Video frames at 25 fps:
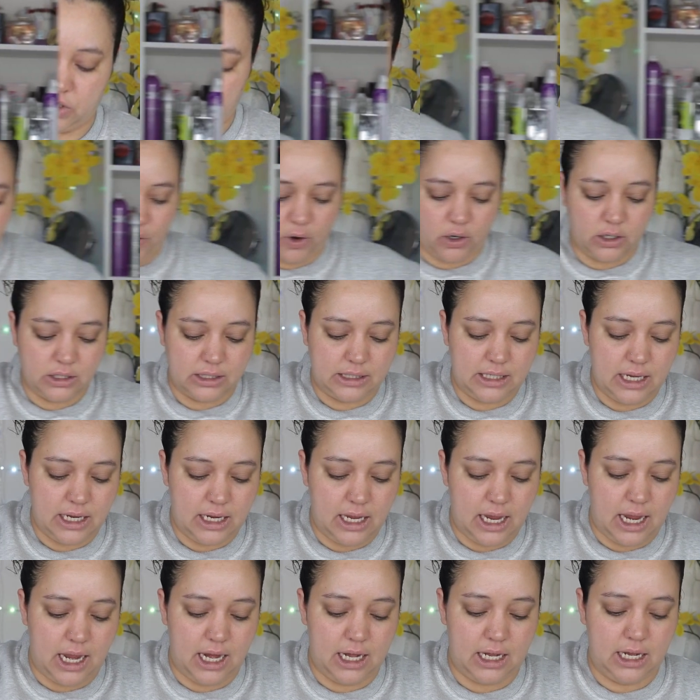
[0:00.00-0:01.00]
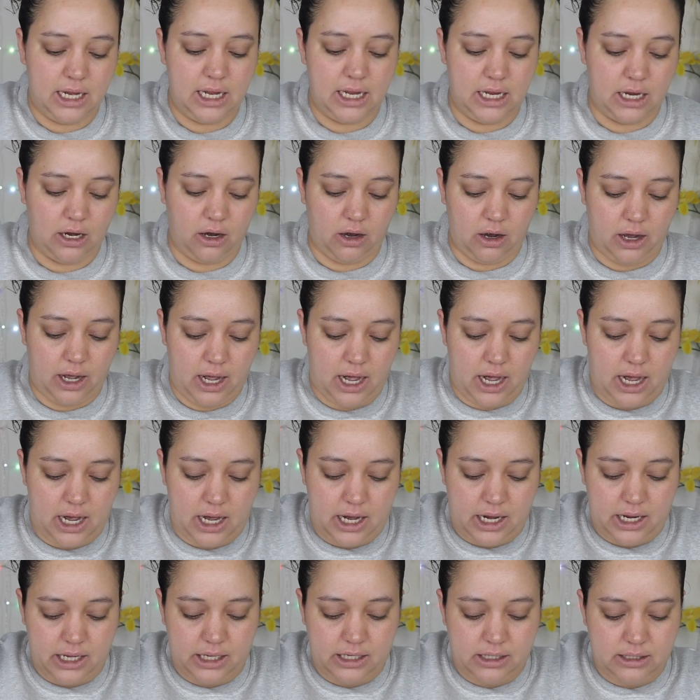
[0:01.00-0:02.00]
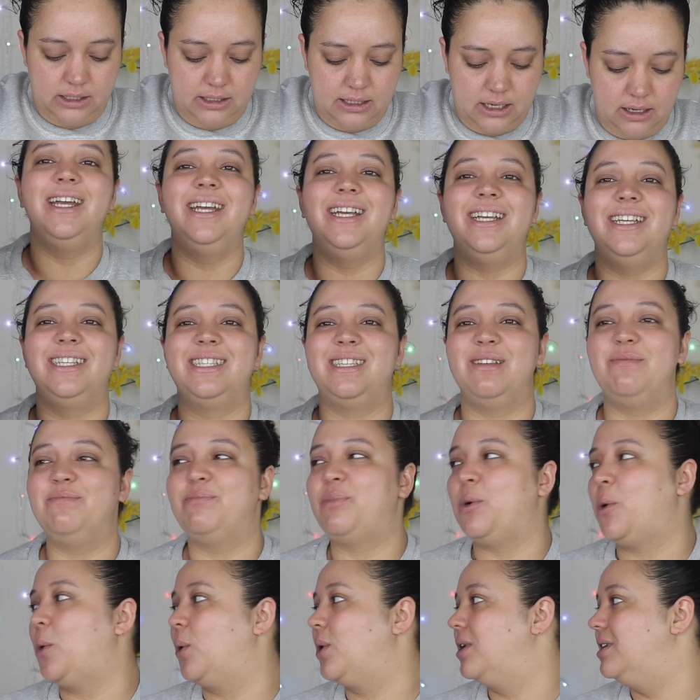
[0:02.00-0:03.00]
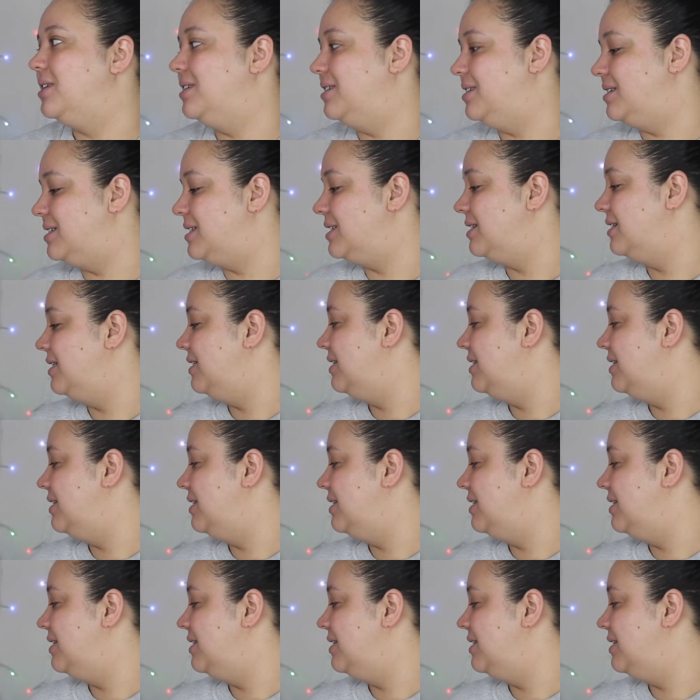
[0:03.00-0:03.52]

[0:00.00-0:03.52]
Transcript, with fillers: The so. first thing in here is, it's important